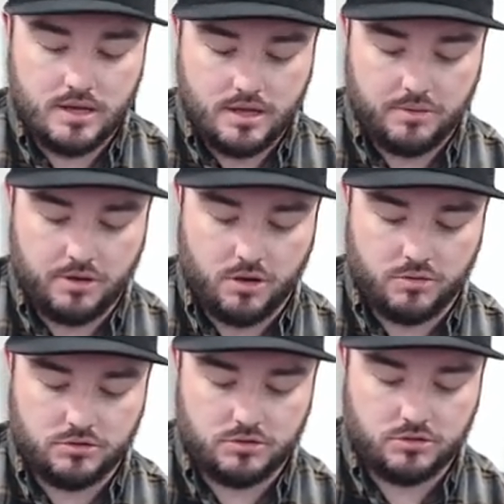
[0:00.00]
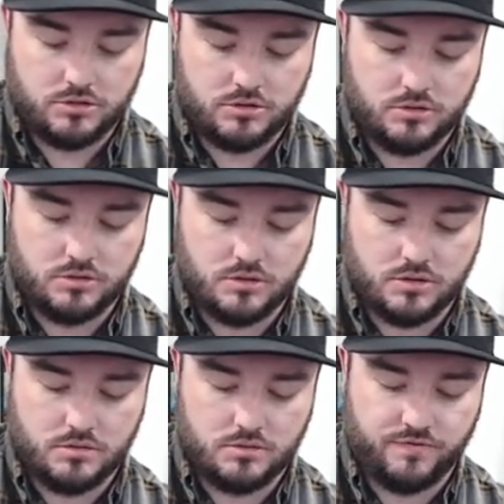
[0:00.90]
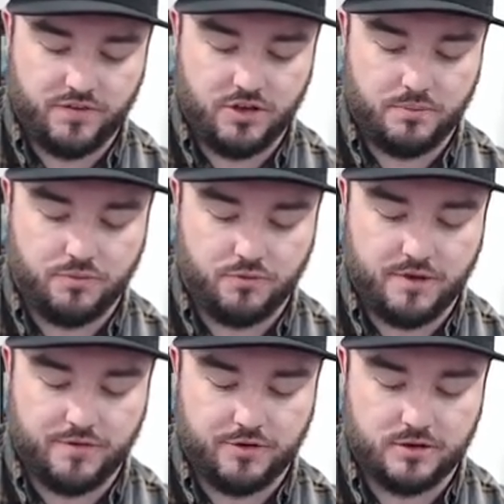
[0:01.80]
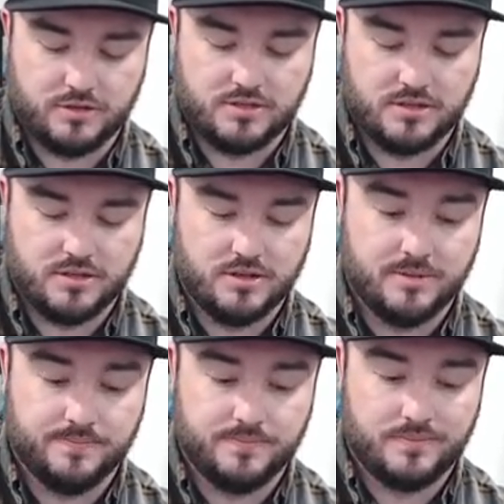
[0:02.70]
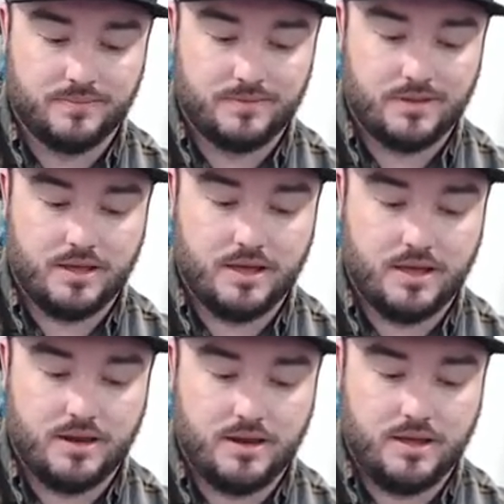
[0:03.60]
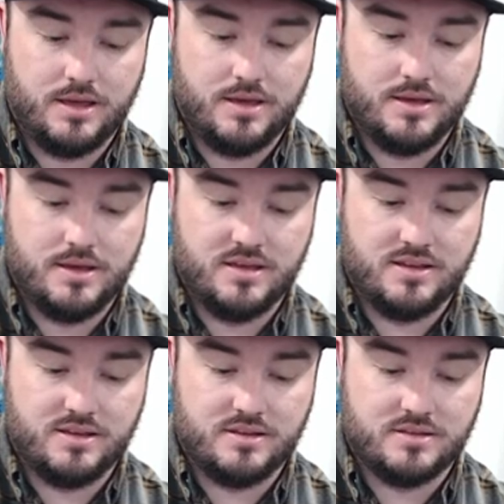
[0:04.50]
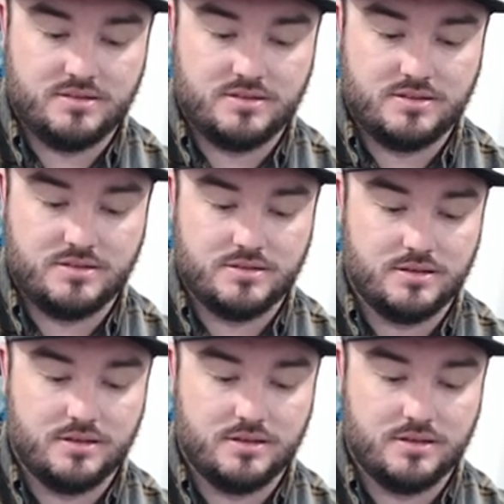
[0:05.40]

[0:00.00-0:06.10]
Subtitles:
here we go. Philip Rivers. And it is...